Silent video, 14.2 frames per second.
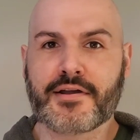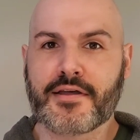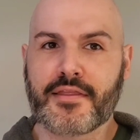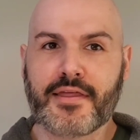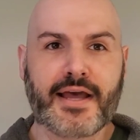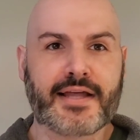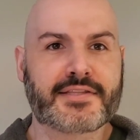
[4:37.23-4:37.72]

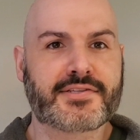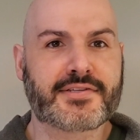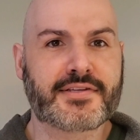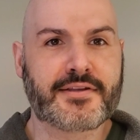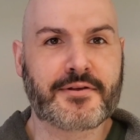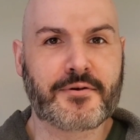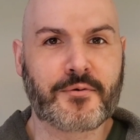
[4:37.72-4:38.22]
that's
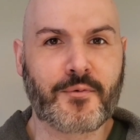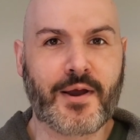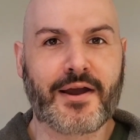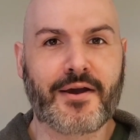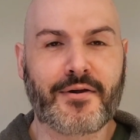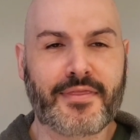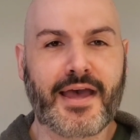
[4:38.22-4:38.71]

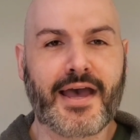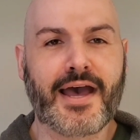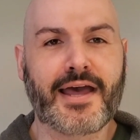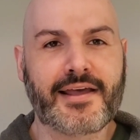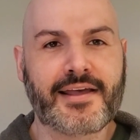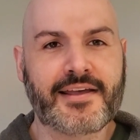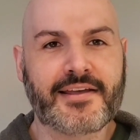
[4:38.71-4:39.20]
where
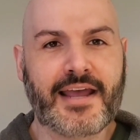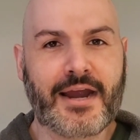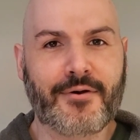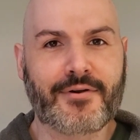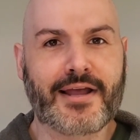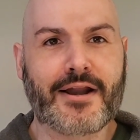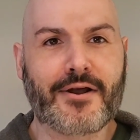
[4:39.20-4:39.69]
that
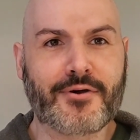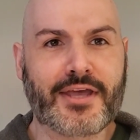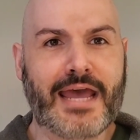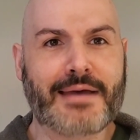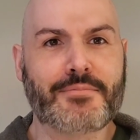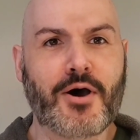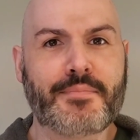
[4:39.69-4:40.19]
Arenado
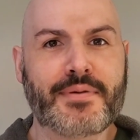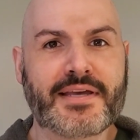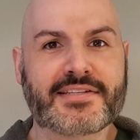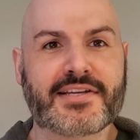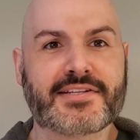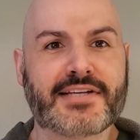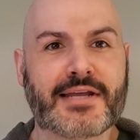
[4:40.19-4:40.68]
camo
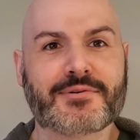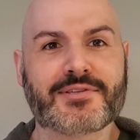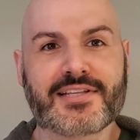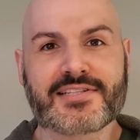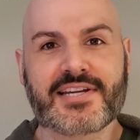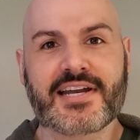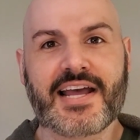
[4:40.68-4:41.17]
PSA 10 was
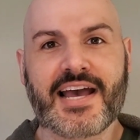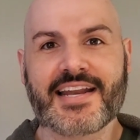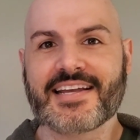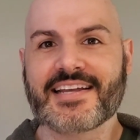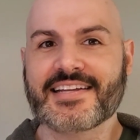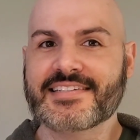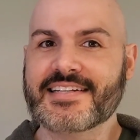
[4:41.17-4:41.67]
listed at.